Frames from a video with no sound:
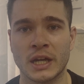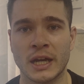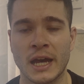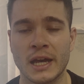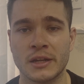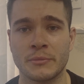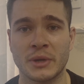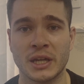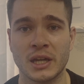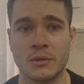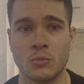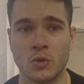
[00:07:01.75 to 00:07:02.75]
I had in my
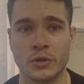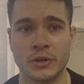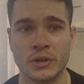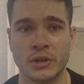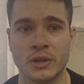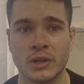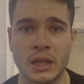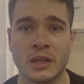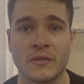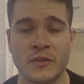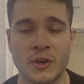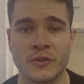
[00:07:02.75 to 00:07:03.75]
head more in
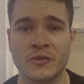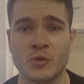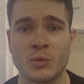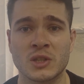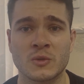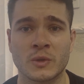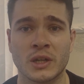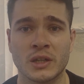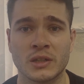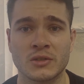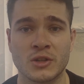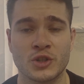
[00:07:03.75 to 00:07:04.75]
the very few months when
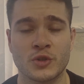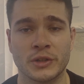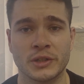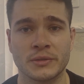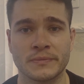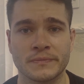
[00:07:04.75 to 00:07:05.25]
I started training.